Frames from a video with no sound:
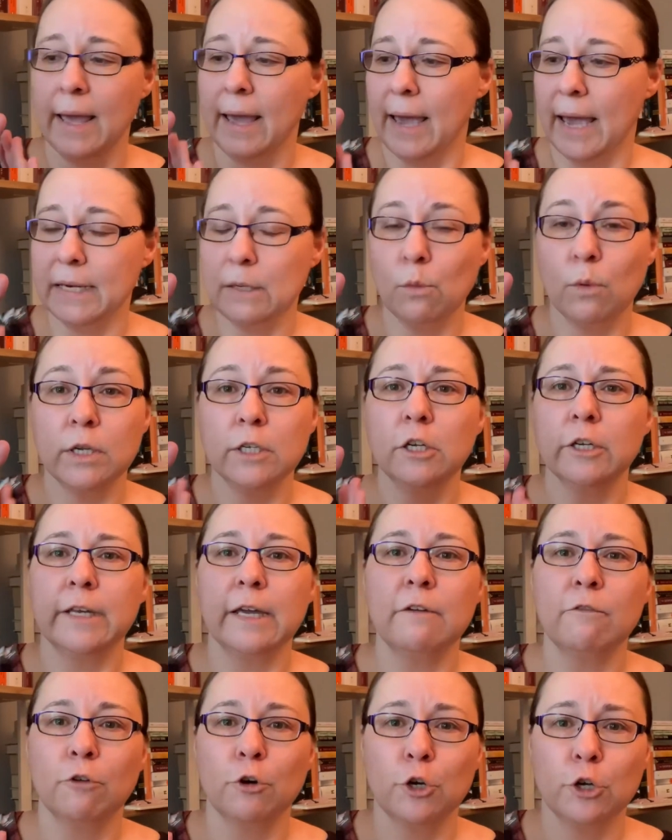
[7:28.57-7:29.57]
anyone
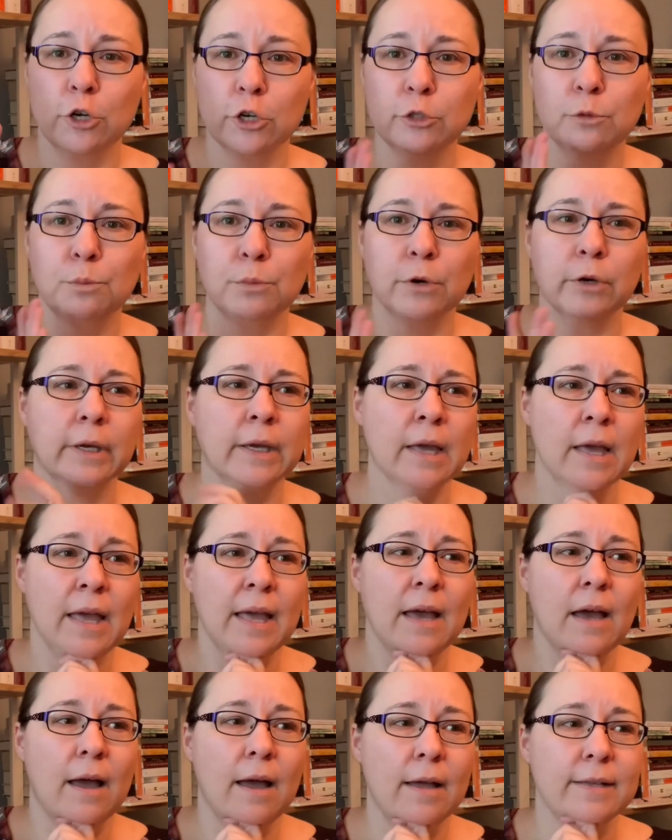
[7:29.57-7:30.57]
looking for a good book.
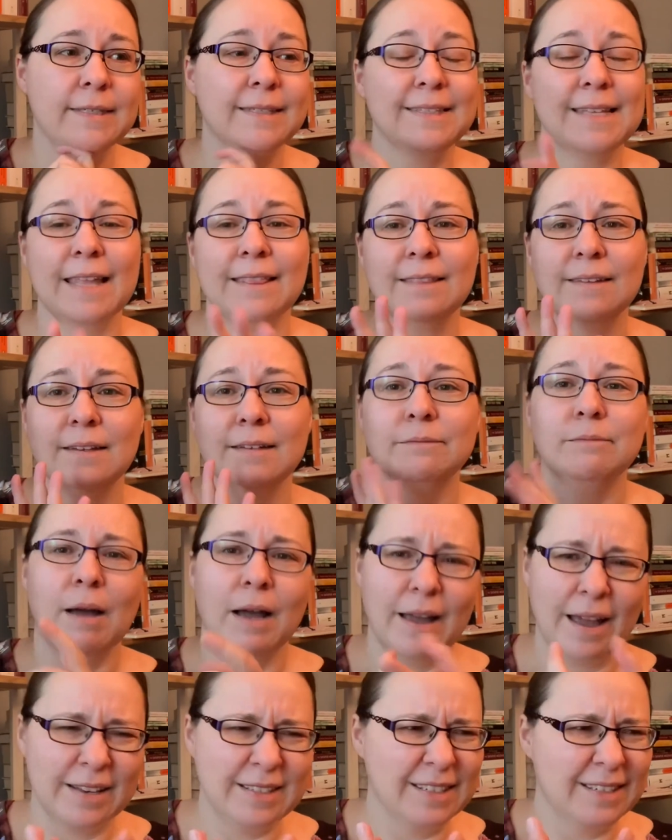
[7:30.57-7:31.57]

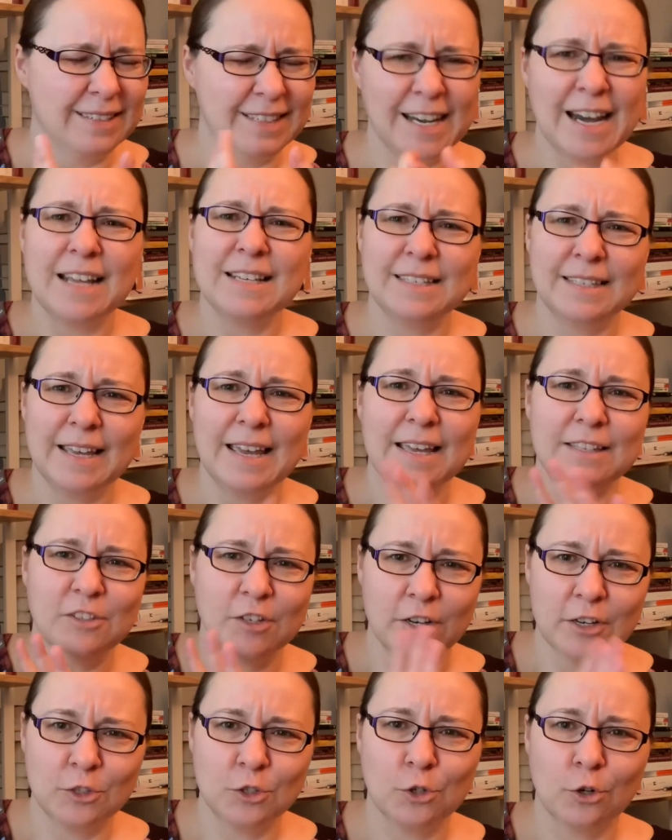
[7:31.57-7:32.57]
Did I say it's
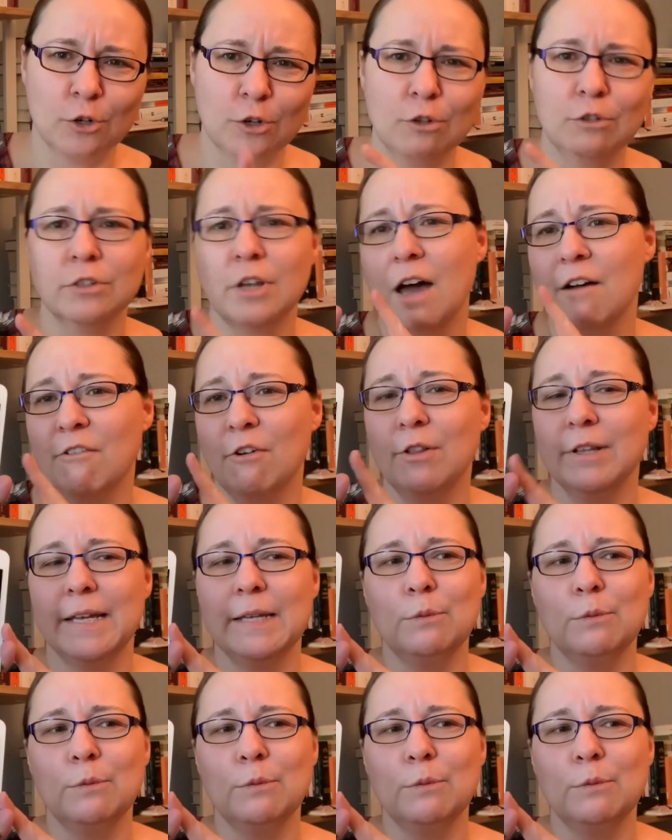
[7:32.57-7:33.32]
a historical novel?